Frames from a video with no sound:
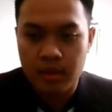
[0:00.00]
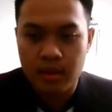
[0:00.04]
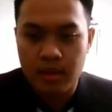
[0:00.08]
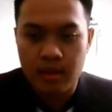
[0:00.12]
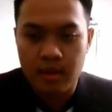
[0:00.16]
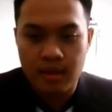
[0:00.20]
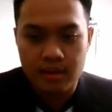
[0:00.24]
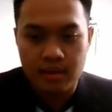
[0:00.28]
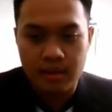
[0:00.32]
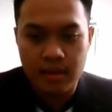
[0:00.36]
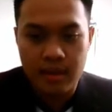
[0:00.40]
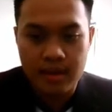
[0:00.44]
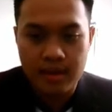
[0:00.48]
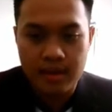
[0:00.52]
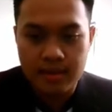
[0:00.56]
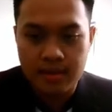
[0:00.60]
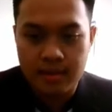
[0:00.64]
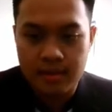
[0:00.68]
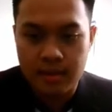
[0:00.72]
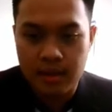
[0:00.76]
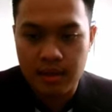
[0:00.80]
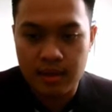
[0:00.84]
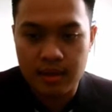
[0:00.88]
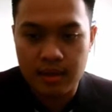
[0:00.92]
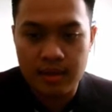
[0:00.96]
Next,
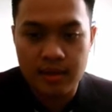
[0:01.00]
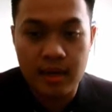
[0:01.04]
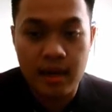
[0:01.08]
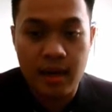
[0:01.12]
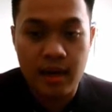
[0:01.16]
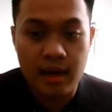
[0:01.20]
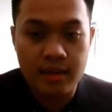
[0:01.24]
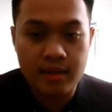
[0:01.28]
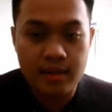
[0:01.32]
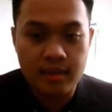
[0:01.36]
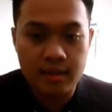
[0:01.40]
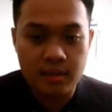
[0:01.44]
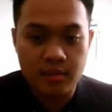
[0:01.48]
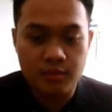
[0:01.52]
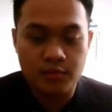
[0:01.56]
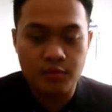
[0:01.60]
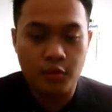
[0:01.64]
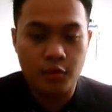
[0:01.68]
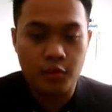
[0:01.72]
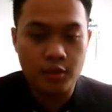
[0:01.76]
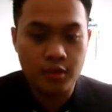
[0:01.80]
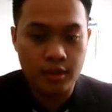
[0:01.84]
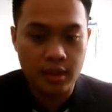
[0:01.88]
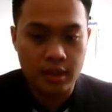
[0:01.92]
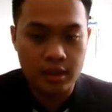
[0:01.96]
the highest
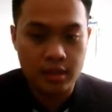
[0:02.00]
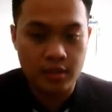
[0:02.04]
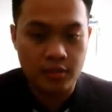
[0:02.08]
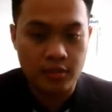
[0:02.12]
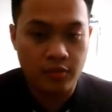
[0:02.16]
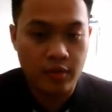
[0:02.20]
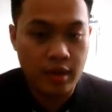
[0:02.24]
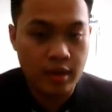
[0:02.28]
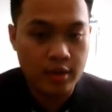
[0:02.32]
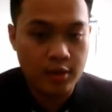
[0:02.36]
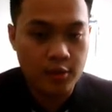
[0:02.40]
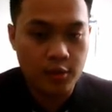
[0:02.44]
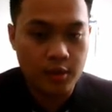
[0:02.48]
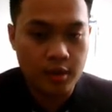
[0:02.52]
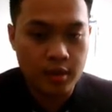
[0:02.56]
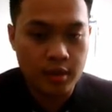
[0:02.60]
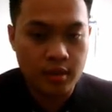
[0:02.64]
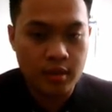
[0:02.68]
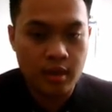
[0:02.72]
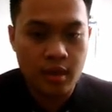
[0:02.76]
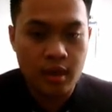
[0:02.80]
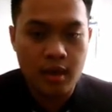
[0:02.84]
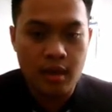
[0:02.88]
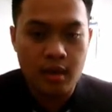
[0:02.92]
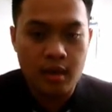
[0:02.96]
voltage value is
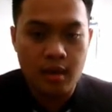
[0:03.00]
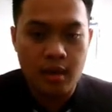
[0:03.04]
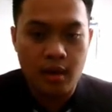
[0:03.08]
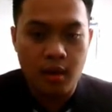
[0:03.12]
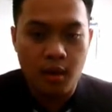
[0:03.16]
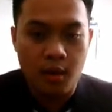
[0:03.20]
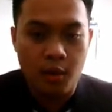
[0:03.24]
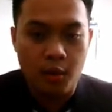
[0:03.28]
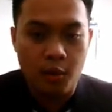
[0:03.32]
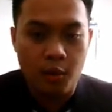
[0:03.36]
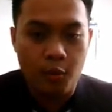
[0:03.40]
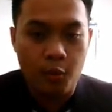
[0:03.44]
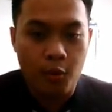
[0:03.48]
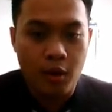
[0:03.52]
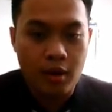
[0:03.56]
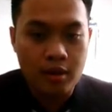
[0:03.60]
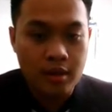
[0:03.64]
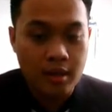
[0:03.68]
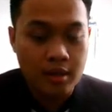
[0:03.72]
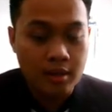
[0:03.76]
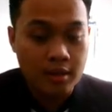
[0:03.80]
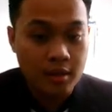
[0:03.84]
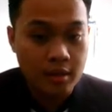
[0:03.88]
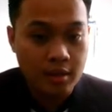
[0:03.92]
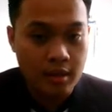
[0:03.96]

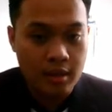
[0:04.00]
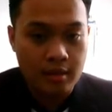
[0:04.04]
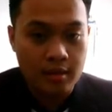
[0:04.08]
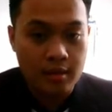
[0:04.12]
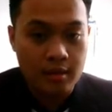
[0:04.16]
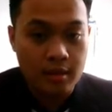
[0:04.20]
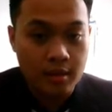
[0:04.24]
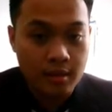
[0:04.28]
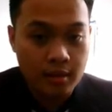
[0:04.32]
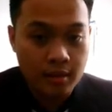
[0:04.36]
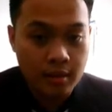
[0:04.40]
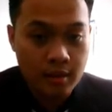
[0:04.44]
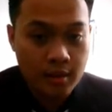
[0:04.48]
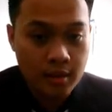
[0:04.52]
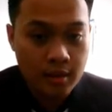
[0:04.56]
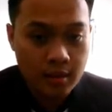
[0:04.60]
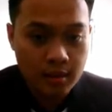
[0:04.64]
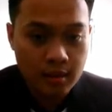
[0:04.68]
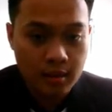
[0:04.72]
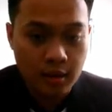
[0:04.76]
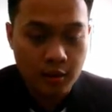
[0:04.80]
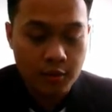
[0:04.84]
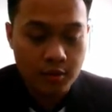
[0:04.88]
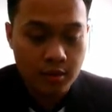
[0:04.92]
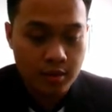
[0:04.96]

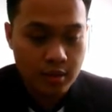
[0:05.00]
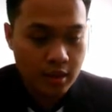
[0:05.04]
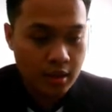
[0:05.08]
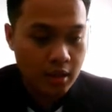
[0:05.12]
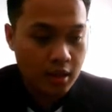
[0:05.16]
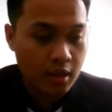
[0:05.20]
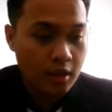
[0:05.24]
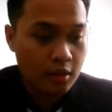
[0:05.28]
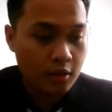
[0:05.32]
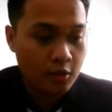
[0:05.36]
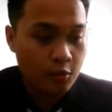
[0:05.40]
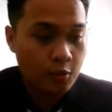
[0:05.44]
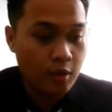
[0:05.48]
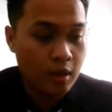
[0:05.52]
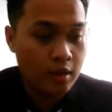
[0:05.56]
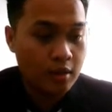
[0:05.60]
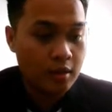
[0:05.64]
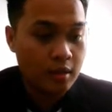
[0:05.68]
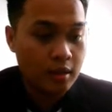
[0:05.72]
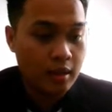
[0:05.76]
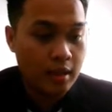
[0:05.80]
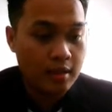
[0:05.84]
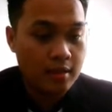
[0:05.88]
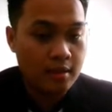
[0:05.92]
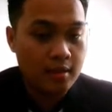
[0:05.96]

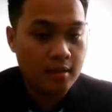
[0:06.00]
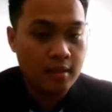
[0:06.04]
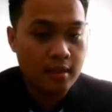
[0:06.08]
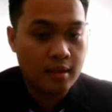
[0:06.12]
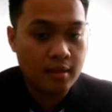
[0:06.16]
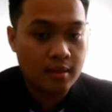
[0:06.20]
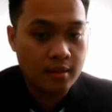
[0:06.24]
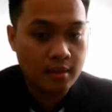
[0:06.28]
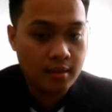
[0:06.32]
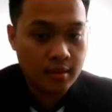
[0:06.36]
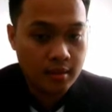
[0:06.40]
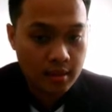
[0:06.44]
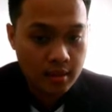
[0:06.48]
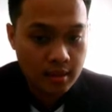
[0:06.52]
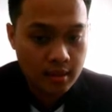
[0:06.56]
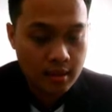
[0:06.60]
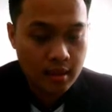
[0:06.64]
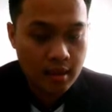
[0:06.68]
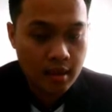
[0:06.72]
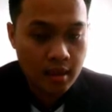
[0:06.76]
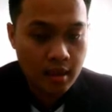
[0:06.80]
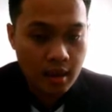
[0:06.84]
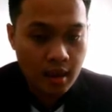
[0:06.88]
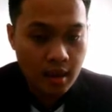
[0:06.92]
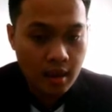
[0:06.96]
130,260
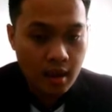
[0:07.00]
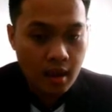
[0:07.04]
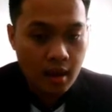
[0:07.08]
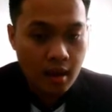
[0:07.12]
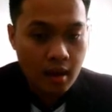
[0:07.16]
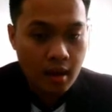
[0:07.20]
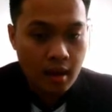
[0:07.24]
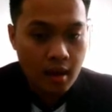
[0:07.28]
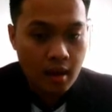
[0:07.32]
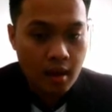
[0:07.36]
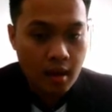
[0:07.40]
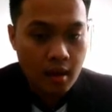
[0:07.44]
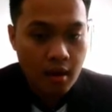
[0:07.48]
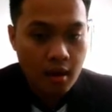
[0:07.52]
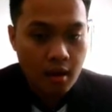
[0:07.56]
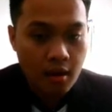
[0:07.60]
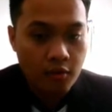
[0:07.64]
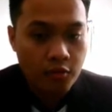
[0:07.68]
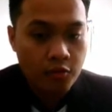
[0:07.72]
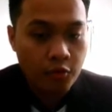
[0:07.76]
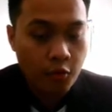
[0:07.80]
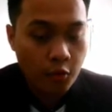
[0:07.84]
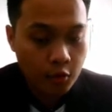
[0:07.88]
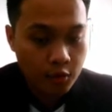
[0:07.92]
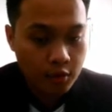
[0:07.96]

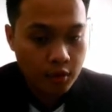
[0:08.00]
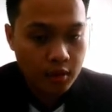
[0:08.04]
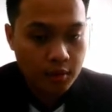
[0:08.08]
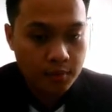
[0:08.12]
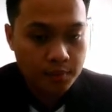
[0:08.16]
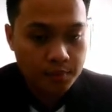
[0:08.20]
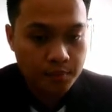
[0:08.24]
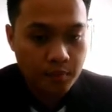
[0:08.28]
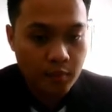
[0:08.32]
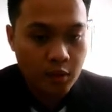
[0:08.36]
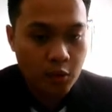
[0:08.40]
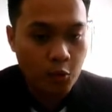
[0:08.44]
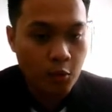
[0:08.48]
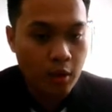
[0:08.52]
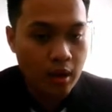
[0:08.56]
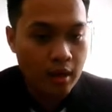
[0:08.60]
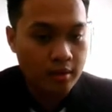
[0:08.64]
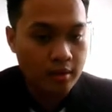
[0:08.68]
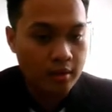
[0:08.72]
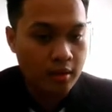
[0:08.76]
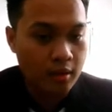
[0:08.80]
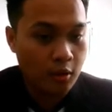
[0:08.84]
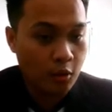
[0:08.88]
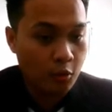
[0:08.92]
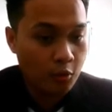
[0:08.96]
volt, while
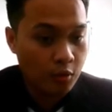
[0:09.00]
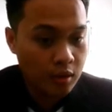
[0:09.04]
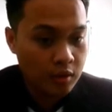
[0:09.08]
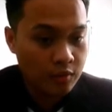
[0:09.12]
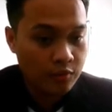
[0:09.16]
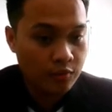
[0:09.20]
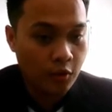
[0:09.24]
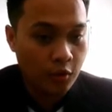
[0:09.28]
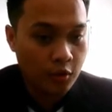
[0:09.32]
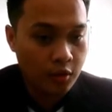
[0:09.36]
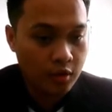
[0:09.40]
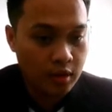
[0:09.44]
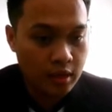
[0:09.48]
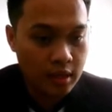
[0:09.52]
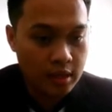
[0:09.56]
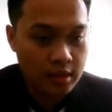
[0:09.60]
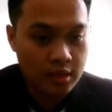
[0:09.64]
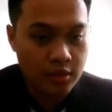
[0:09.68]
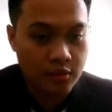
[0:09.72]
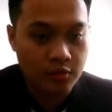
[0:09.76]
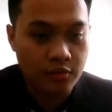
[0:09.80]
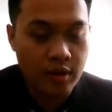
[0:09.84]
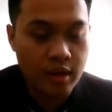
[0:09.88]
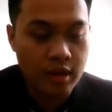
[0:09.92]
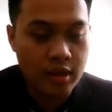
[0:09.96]
the lowest voltage
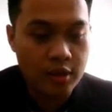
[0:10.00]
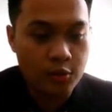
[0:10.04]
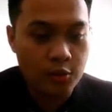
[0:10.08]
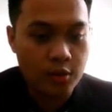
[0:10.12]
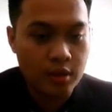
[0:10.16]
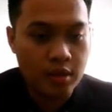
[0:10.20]
value is